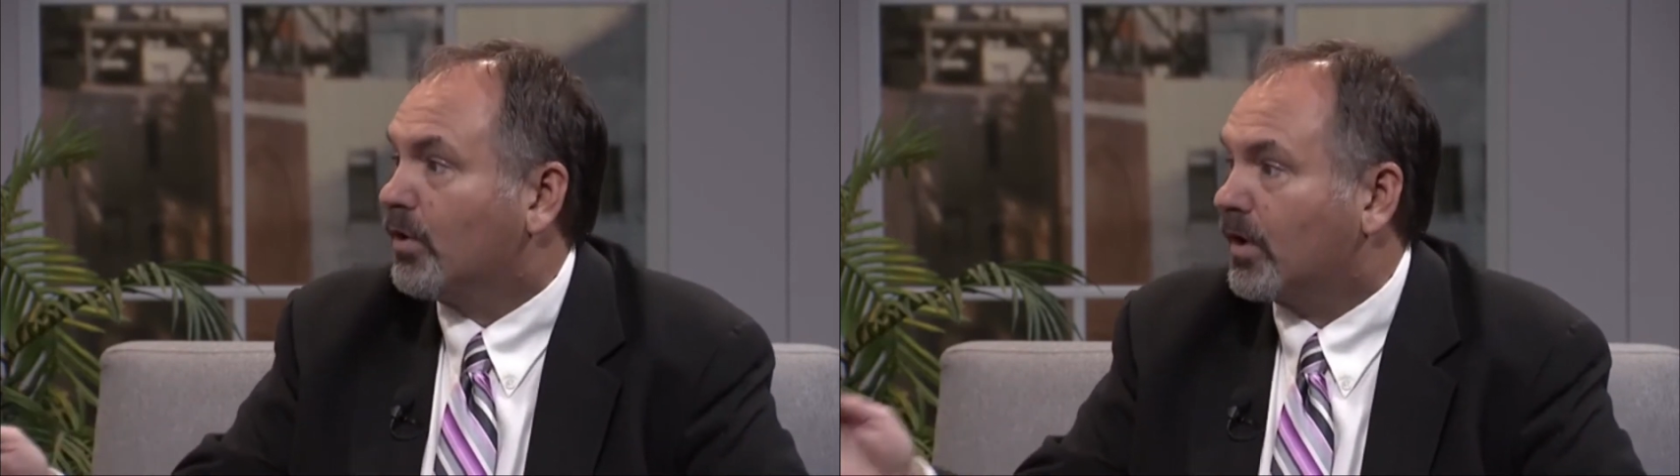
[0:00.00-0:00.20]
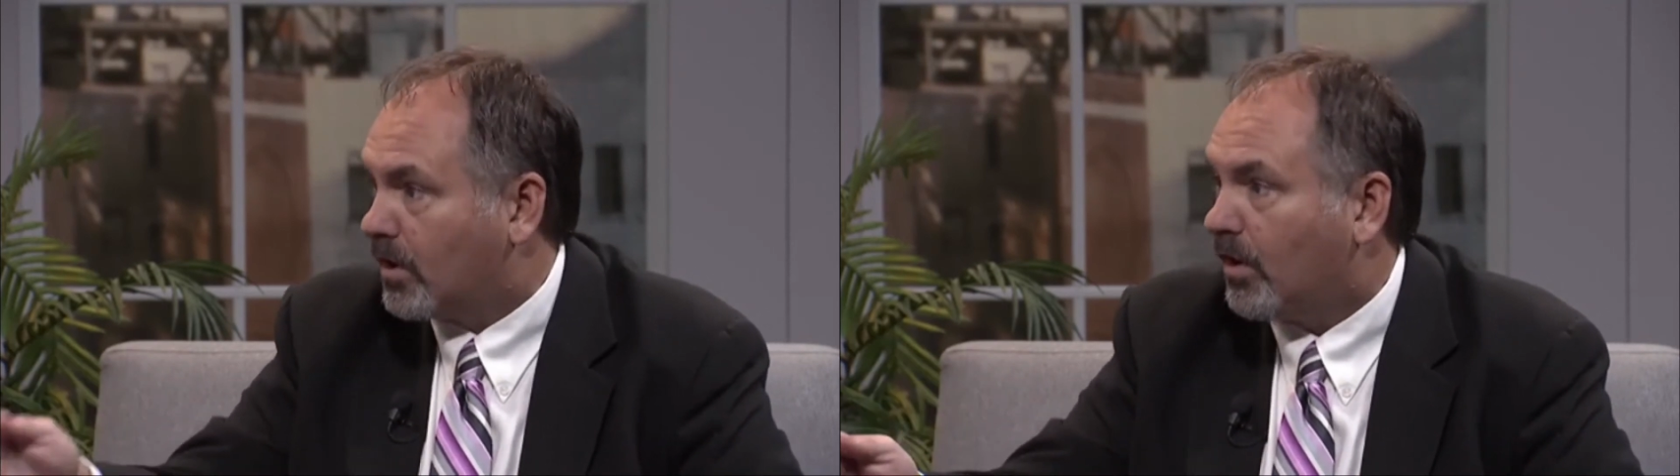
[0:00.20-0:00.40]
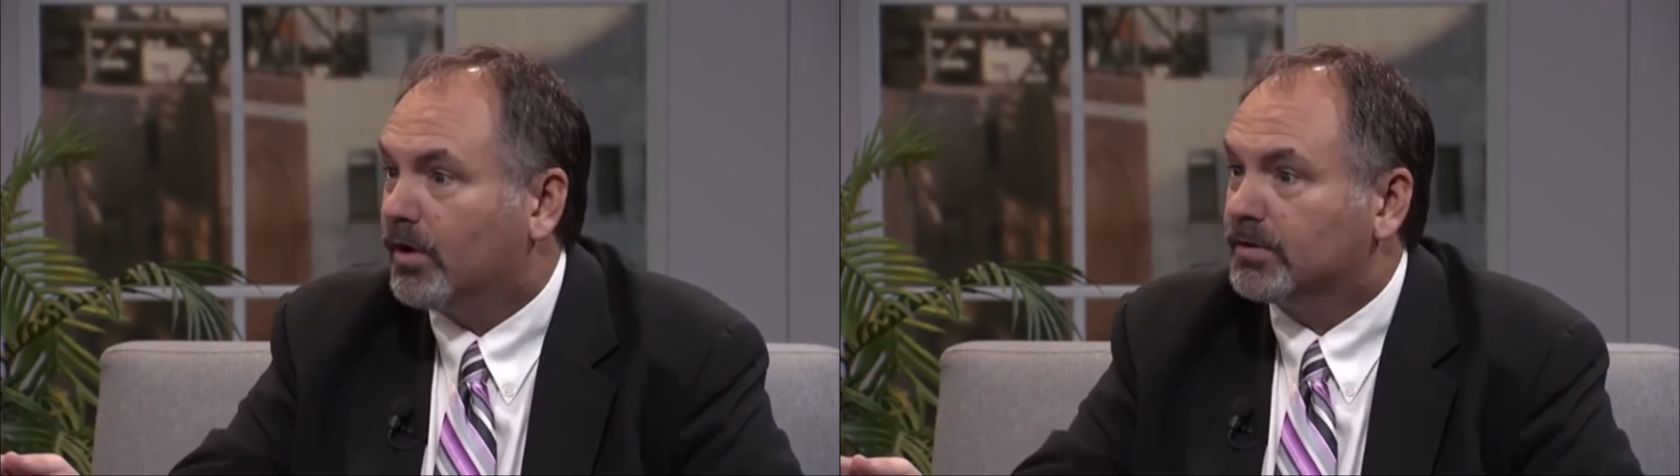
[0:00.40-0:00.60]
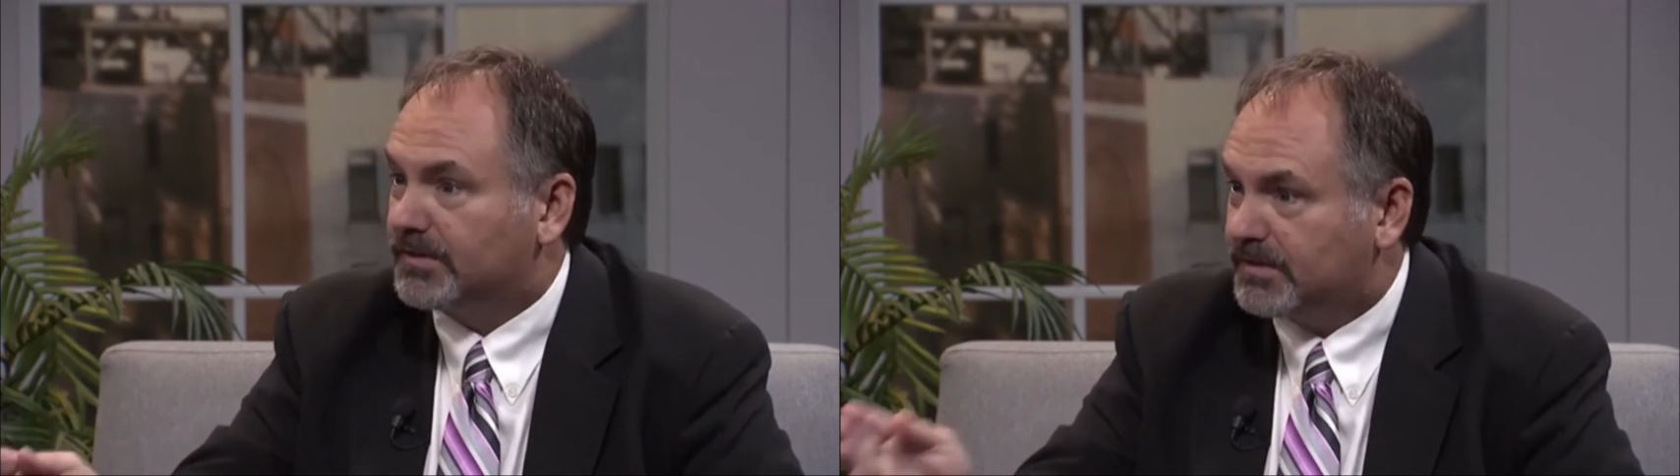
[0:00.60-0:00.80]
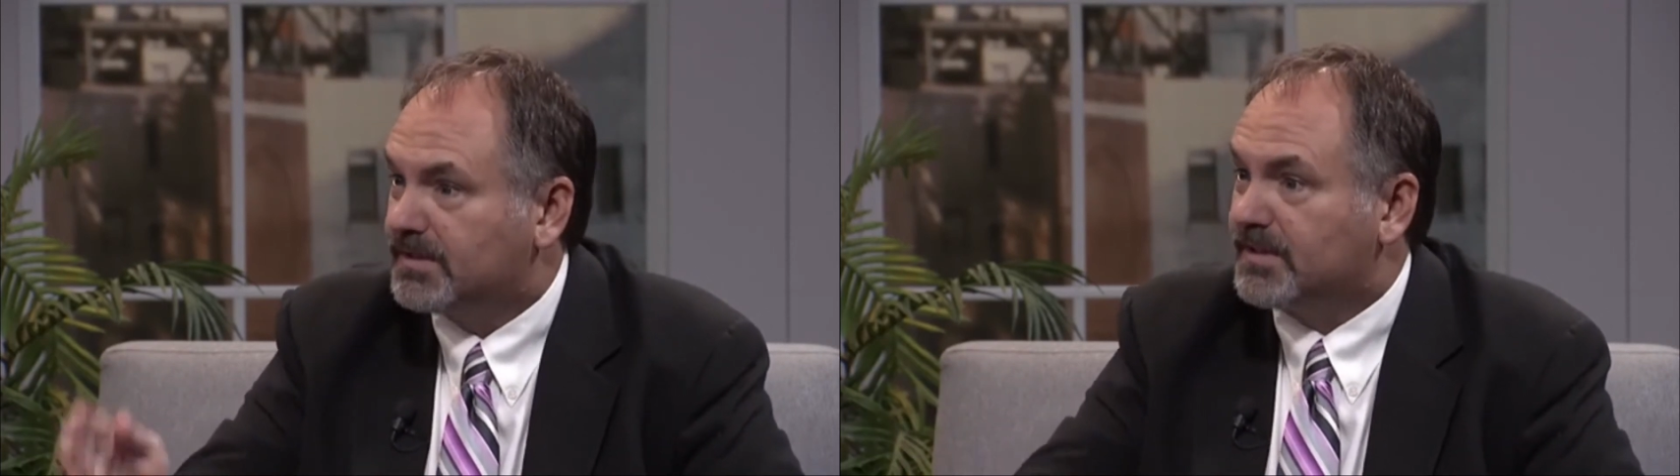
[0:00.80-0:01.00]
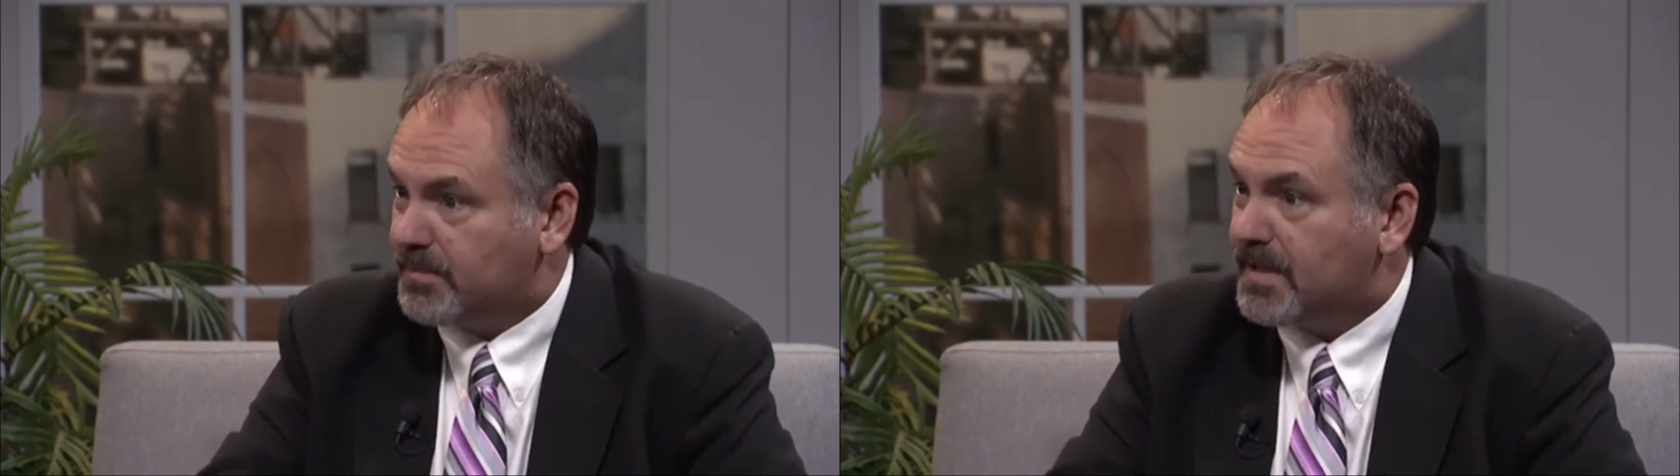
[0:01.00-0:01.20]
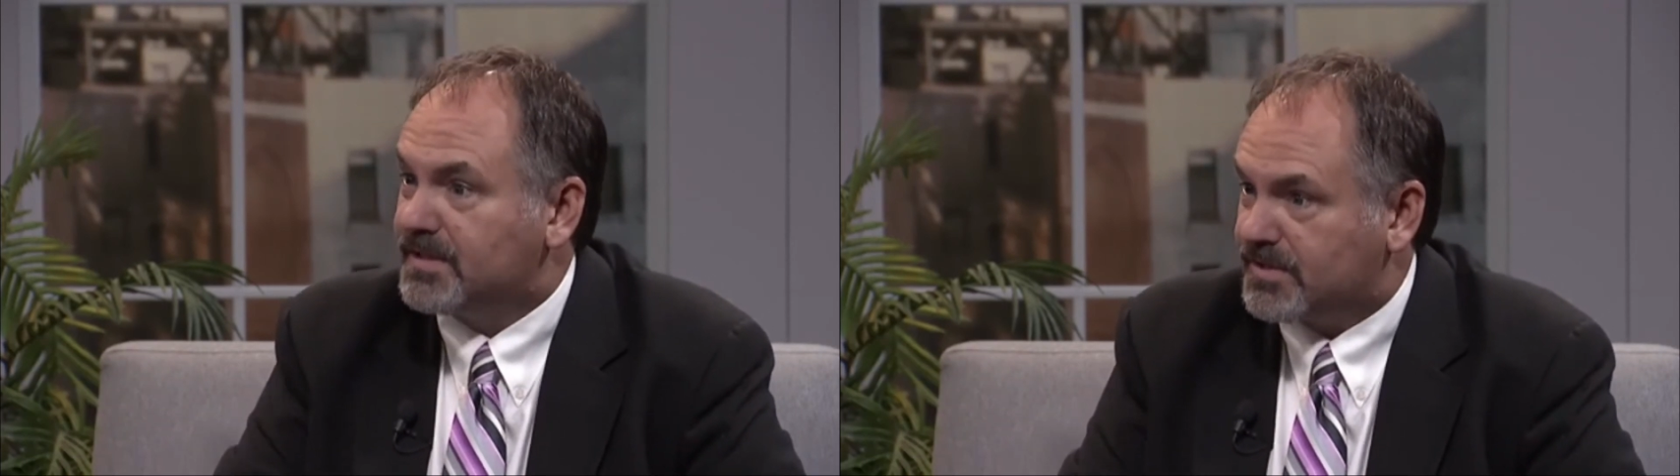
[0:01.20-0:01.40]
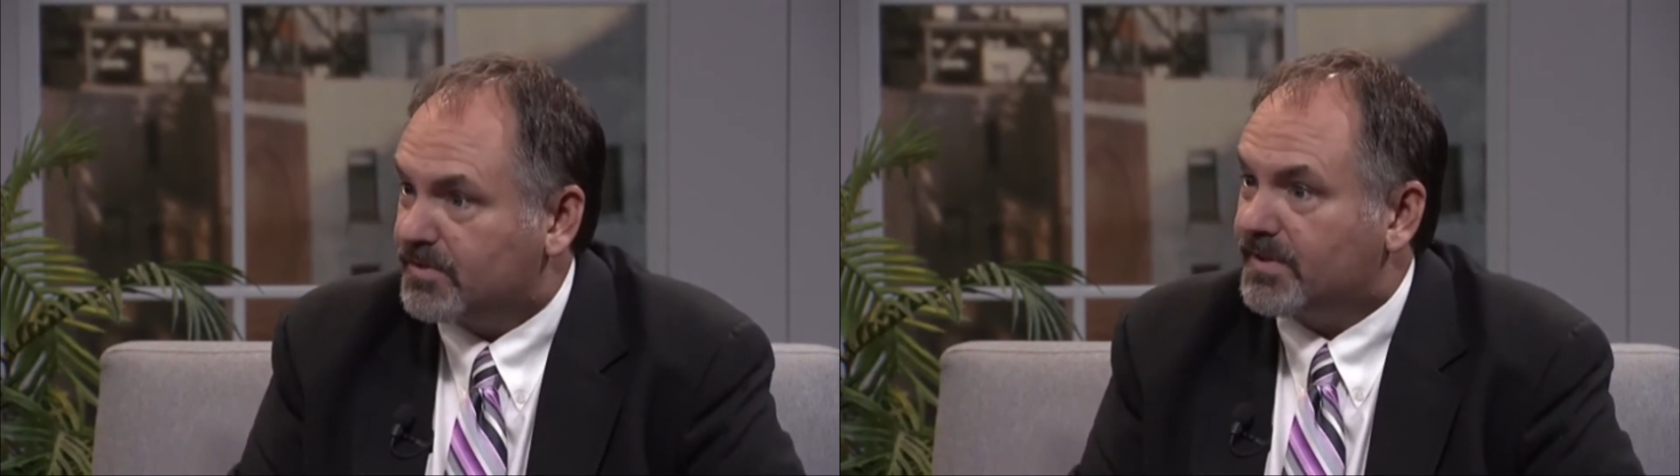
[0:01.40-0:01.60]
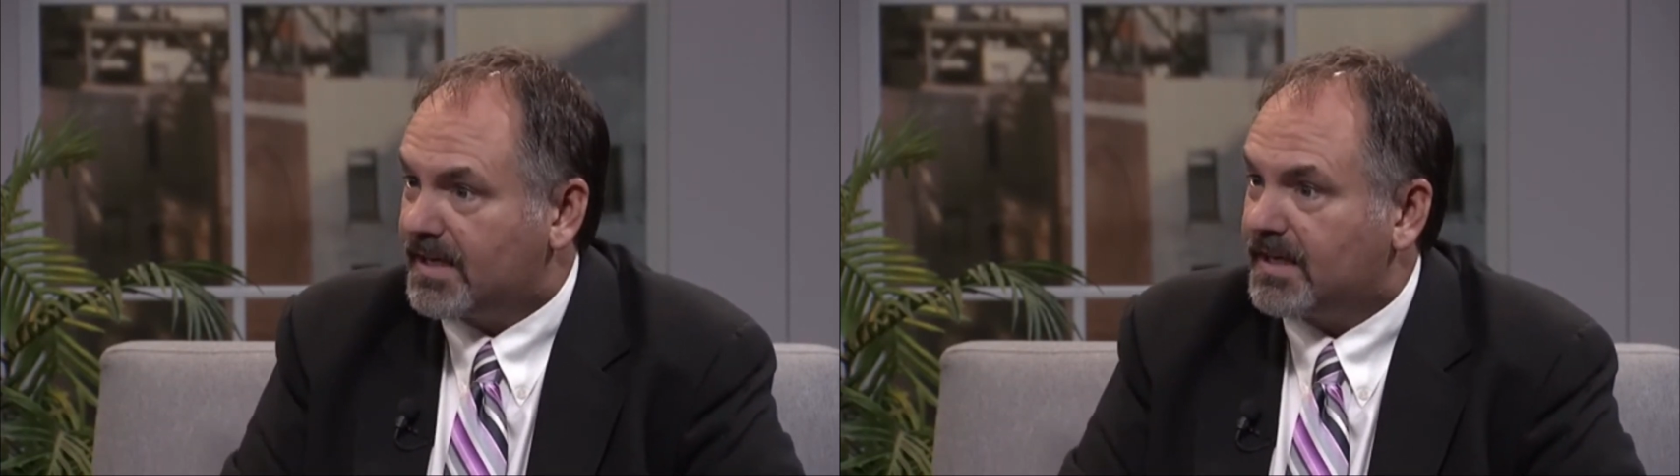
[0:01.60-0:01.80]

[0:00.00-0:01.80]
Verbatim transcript: are called to the ministry. Wow.